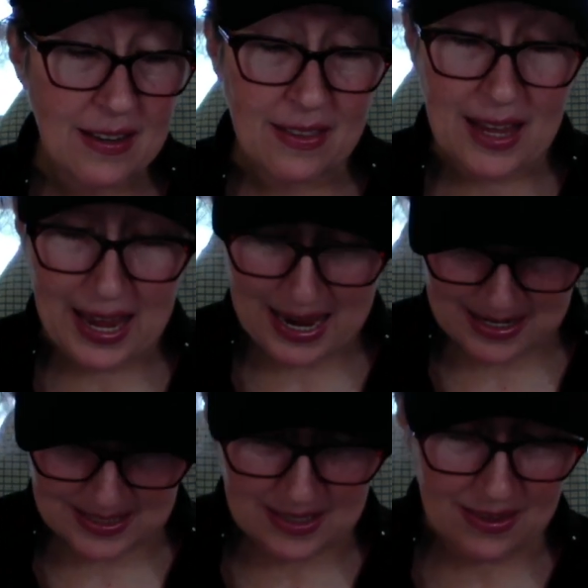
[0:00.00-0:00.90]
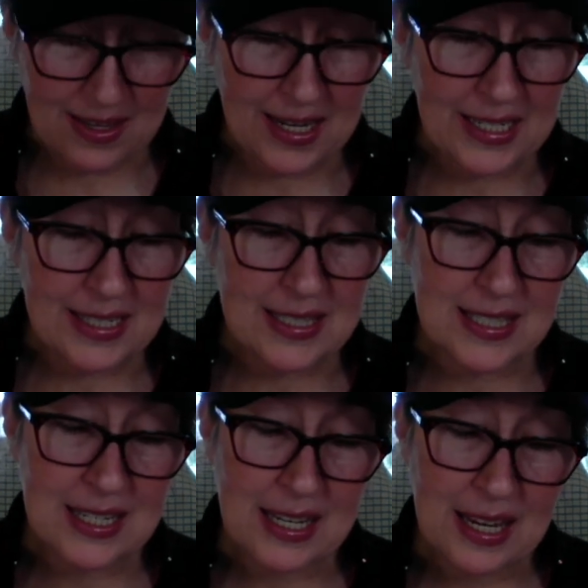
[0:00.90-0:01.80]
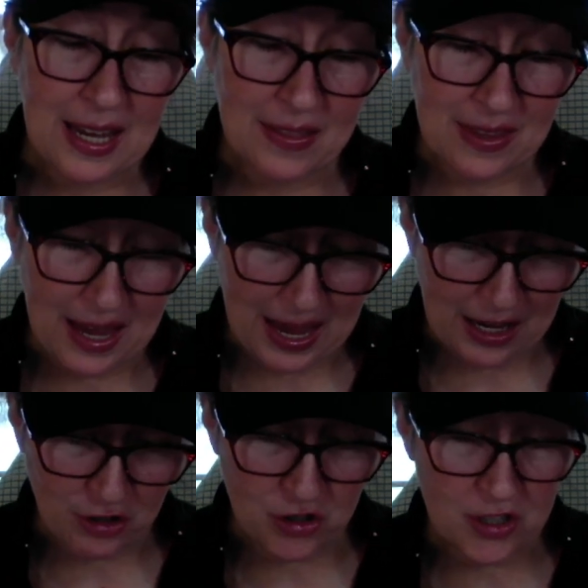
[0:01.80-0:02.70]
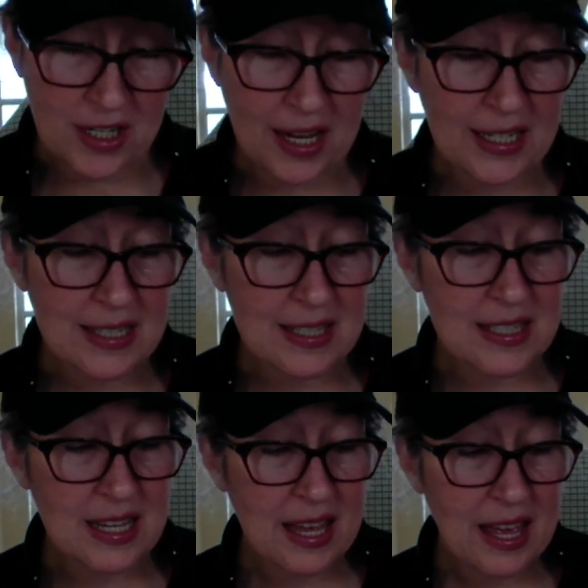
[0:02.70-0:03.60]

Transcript: the Azathites, and the Ashdodites,